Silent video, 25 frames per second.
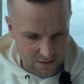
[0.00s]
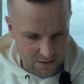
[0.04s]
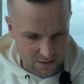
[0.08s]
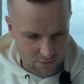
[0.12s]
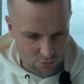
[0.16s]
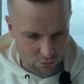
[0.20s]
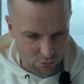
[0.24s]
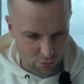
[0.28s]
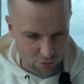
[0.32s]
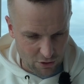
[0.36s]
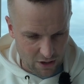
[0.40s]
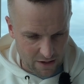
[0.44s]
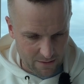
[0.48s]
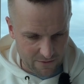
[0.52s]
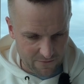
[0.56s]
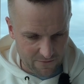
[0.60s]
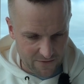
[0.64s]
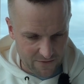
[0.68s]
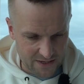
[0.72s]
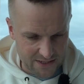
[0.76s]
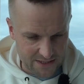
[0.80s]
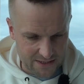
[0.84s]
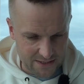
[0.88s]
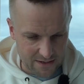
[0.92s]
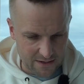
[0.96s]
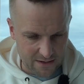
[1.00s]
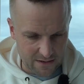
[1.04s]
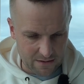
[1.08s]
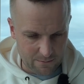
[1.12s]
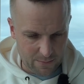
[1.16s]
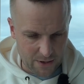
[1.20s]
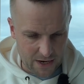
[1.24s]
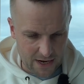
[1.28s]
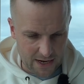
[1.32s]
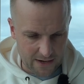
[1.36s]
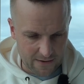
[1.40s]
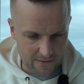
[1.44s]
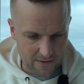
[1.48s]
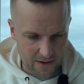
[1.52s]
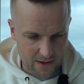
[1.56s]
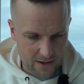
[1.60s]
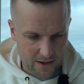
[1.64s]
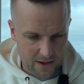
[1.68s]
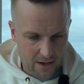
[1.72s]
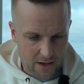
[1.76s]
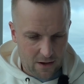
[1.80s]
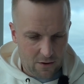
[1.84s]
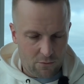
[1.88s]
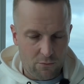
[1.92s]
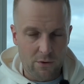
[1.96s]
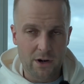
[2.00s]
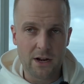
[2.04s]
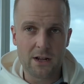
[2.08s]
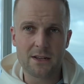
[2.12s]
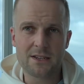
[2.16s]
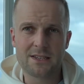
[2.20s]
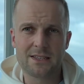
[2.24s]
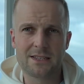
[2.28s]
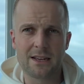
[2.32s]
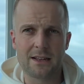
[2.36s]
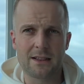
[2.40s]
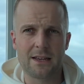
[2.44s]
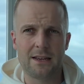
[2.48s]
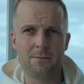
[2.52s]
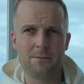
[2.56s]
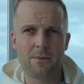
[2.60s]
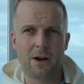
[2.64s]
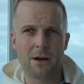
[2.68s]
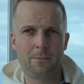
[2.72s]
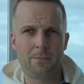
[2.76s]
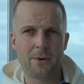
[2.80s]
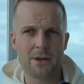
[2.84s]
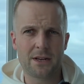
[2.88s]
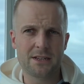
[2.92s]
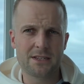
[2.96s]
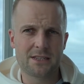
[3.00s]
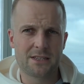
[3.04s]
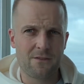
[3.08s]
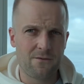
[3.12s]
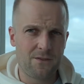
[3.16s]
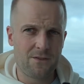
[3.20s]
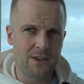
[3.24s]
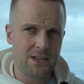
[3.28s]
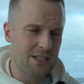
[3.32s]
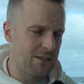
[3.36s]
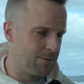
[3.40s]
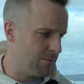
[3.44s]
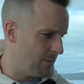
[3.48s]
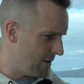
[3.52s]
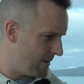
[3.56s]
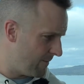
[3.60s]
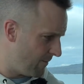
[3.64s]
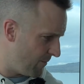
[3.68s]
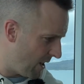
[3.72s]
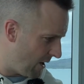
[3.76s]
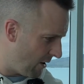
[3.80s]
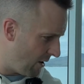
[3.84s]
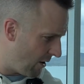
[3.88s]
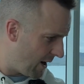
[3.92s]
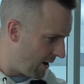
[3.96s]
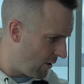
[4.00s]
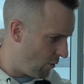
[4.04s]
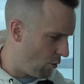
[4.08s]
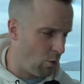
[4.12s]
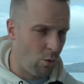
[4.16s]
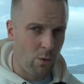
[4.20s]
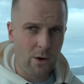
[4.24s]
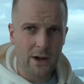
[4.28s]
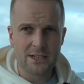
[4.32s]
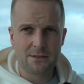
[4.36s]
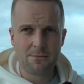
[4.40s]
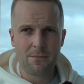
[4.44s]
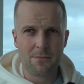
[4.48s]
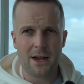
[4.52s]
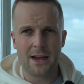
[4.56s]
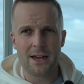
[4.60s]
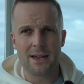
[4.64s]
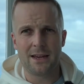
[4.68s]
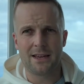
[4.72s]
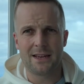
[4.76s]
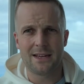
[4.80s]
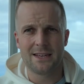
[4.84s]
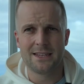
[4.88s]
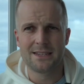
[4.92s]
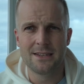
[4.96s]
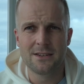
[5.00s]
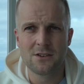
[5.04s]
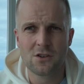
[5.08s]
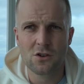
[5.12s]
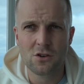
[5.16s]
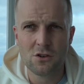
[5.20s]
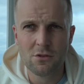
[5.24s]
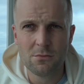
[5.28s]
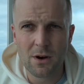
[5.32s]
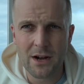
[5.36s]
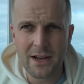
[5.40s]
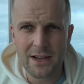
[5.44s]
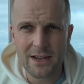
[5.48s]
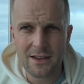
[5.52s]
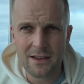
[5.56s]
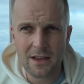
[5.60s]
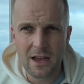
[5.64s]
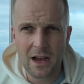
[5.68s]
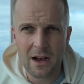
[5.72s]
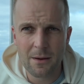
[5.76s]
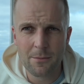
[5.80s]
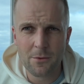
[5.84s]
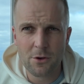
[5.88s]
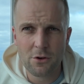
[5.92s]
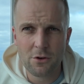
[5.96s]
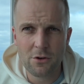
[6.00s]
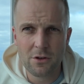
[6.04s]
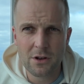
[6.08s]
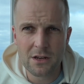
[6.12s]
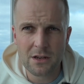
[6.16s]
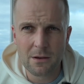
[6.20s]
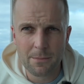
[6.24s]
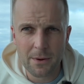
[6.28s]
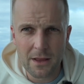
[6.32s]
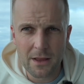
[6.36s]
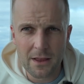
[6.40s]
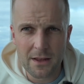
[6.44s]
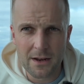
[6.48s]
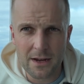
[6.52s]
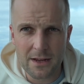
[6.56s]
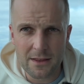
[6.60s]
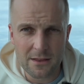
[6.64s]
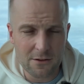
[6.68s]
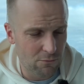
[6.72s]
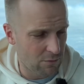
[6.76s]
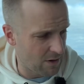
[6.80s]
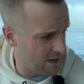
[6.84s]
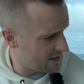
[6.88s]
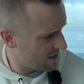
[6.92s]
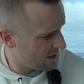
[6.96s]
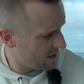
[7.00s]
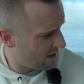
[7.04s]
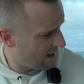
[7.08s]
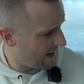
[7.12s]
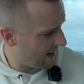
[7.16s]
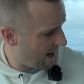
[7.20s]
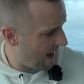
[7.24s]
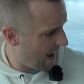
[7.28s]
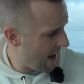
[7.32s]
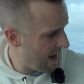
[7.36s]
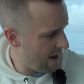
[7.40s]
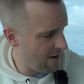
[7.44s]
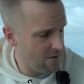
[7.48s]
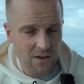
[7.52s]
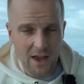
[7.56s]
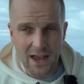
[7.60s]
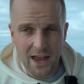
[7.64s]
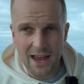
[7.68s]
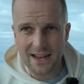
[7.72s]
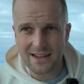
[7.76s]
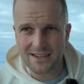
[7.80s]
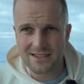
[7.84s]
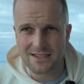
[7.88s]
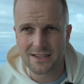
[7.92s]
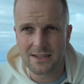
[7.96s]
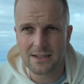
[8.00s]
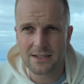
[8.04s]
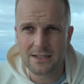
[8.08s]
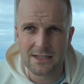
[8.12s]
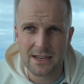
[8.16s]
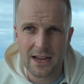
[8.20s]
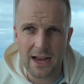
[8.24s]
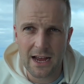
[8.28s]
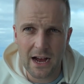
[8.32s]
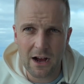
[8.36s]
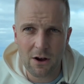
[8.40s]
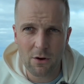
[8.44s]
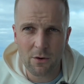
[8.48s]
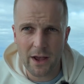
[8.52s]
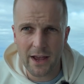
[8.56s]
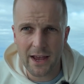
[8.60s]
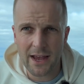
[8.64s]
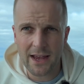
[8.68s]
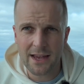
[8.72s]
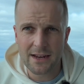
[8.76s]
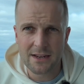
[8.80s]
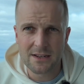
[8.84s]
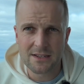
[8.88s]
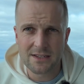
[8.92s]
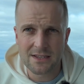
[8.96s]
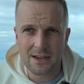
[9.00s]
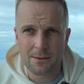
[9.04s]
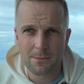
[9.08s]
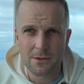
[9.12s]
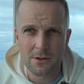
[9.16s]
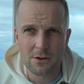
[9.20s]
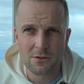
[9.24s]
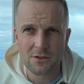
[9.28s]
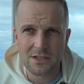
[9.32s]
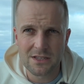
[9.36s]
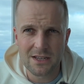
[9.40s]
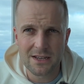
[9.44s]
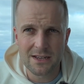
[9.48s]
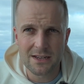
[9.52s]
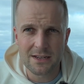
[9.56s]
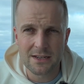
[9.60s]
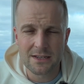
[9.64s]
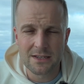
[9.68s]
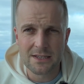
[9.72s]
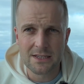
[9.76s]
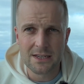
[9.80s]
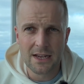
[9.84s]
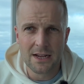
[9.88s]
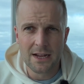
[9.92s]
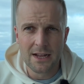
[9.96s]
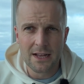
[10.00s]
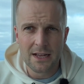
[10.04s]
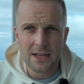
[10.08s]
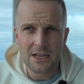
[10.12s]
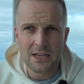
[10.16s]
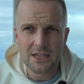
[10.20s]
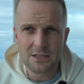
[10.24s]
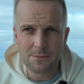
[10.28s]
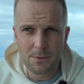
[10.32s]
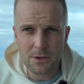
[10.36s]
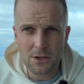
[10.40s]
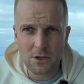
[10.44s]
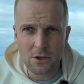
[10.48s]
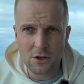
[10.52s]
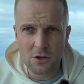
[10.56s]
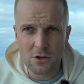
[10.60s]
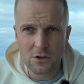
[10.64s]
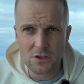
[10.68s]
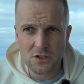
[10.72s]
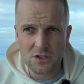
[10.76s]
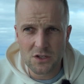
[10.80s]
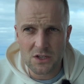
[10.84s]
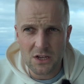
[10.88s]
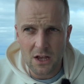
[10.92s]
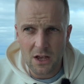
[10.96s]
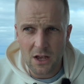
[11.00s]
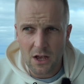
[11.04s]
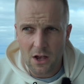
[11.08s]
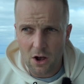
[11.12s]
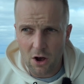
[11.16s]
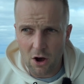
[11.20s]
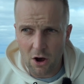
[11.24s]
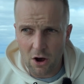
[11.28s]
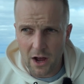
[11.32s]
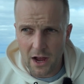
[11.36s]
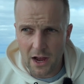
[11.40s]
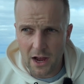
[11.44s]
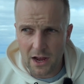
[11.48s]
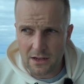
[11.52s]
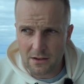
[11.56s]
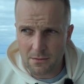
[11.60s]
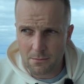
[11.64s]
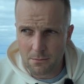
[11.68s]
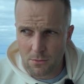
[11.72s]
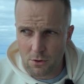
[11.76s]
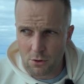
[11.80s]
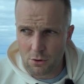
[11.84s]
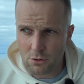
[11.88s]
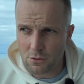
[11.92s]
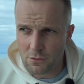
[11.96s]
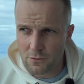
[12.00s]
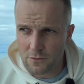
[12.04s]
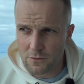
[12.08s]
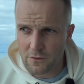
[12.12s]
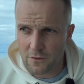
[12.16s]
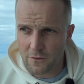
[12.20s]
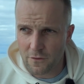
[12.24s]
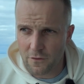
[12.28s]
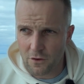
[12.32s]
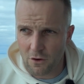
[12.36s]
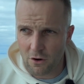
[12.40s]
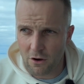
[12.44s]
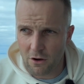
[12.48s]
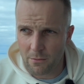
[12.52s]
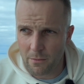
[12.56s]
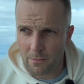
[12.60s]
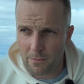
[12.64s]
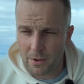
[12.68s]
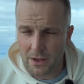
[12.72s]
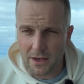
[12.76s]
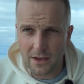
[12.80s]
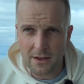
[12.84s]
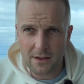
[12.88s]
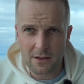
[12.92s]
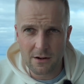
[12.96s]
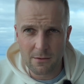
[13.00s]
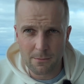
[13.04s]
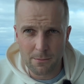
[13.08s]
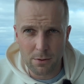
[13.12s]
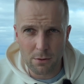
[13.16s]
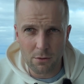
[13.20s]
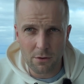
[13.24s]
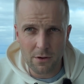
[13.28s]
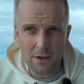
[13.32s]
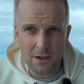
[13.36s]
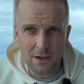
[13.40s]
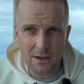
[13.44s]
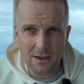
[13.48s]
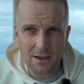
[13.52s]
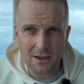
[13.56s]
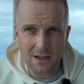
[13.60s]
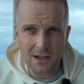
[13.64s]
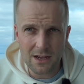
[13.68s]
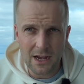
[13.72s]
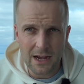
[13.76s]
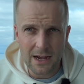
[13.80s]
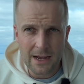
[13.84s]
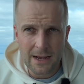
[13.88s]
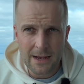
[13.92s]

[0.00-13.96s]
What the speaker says: all that I'm invested in. But realistically, my biggest investment that I always make is into my income earning ability. The reason I have assets now and some of those things is because I moved from being an employee